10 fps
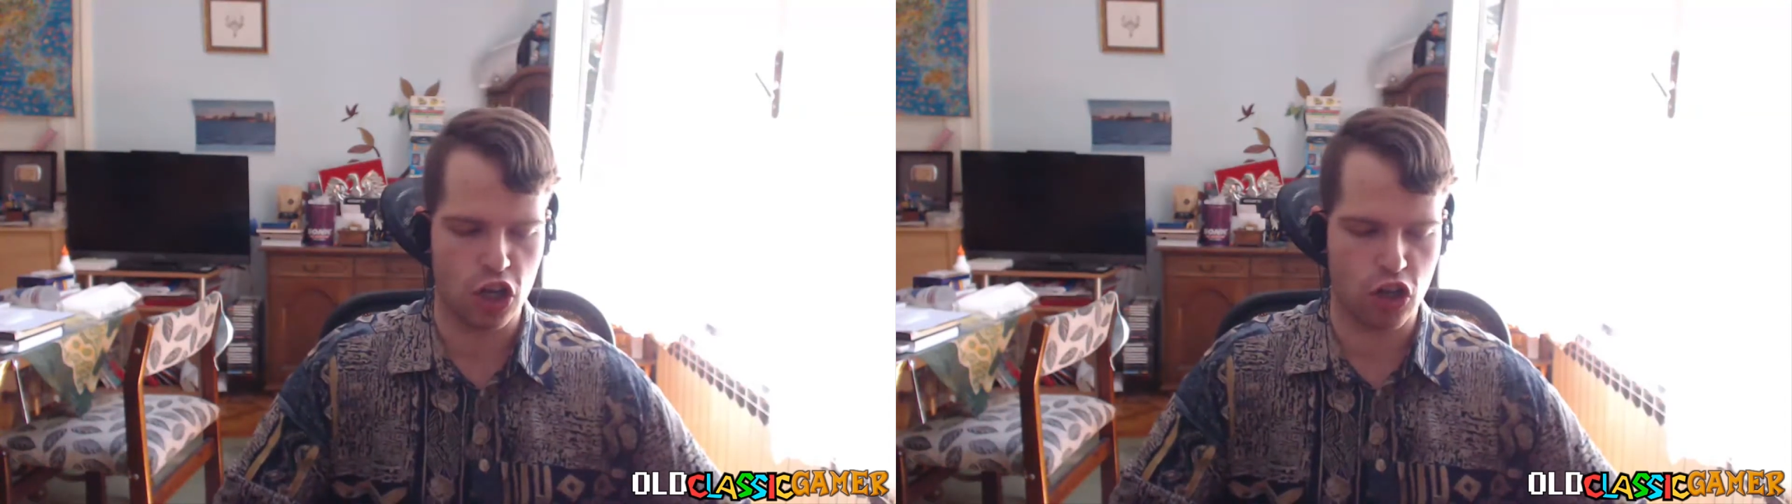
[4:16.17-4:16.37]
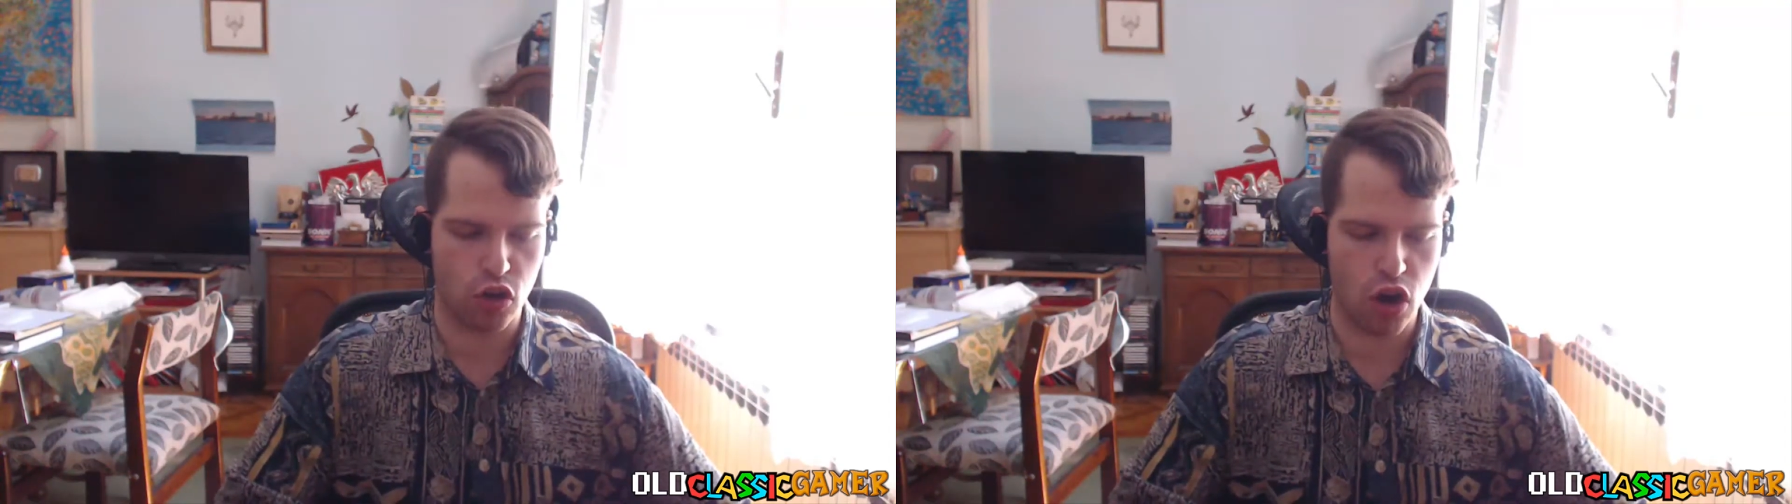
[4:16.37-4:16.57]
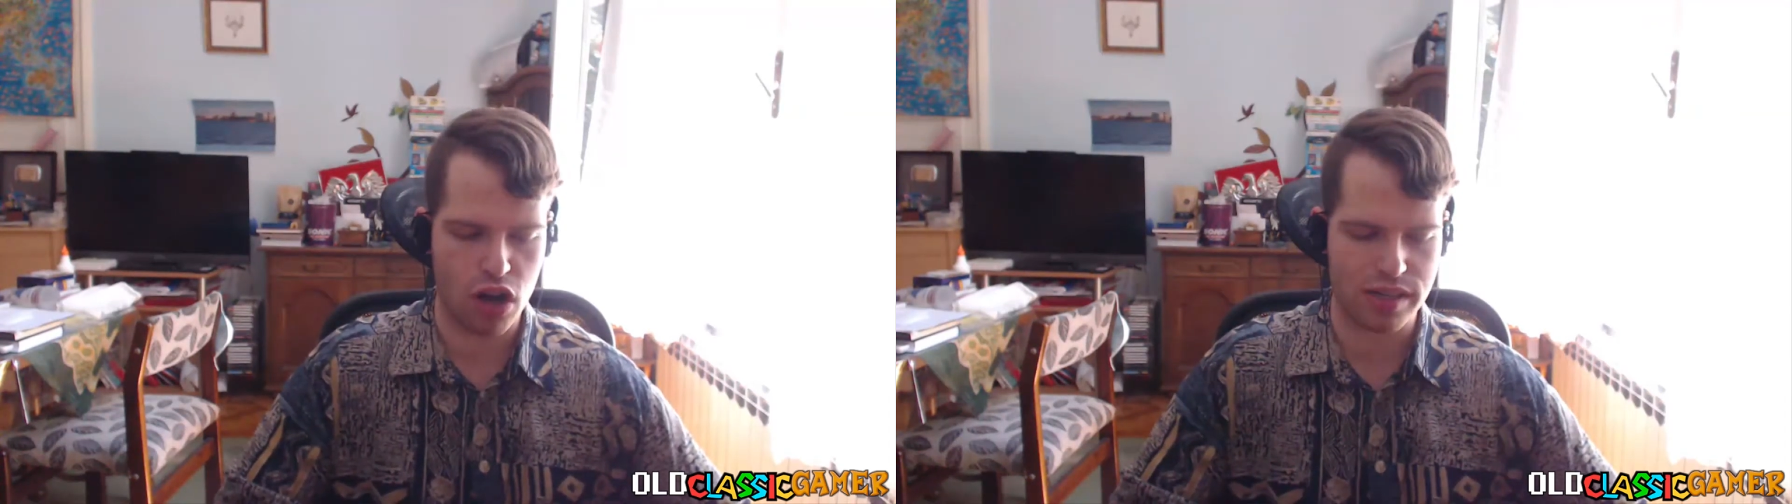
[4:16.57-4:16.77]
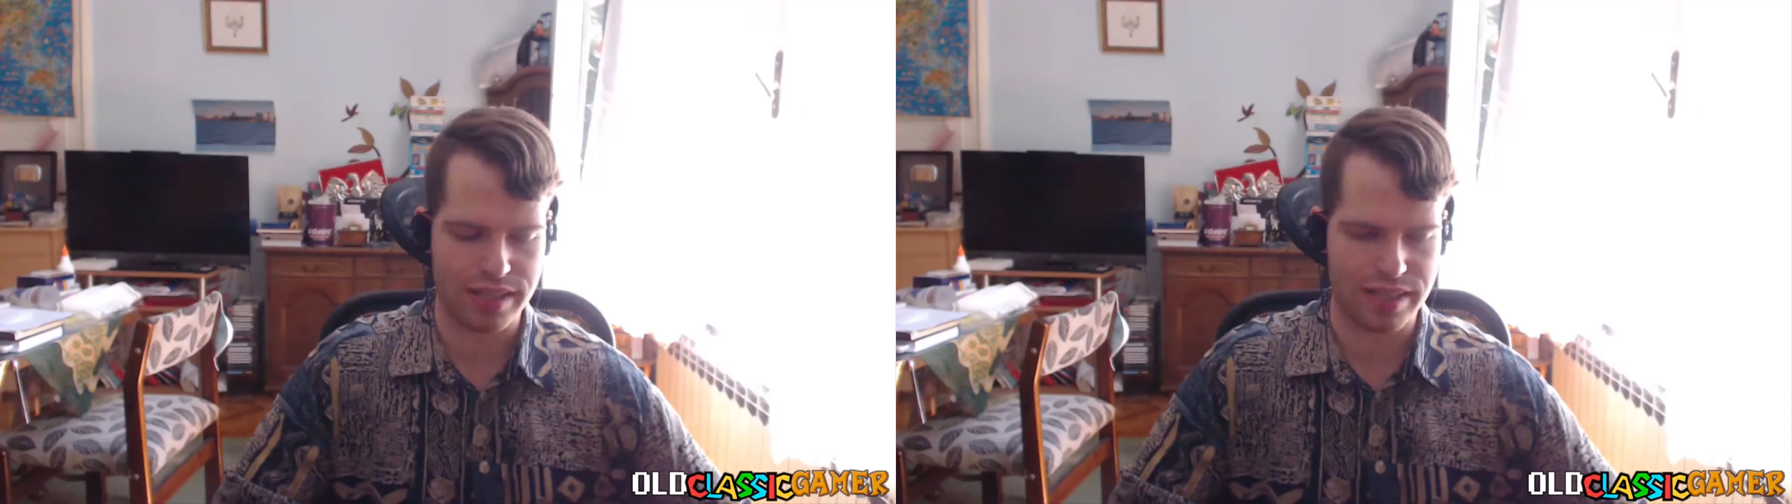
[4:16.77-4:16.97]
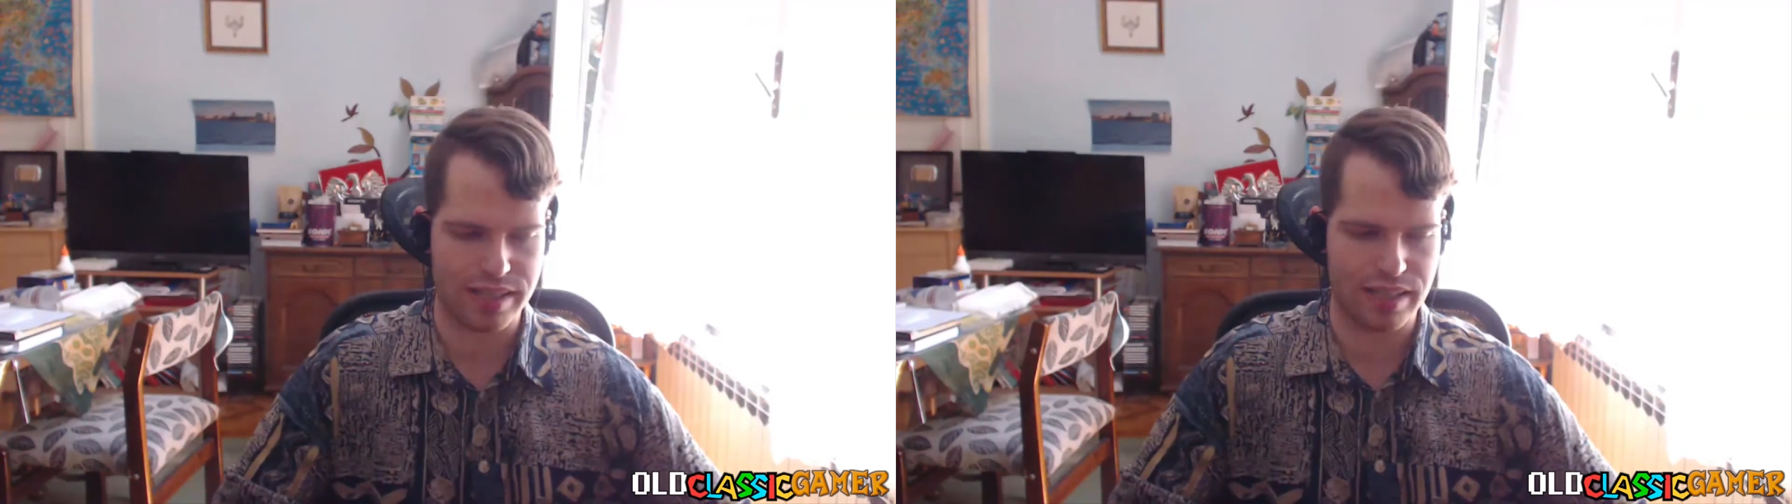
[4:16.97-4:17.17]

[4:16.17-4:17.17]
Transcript: cross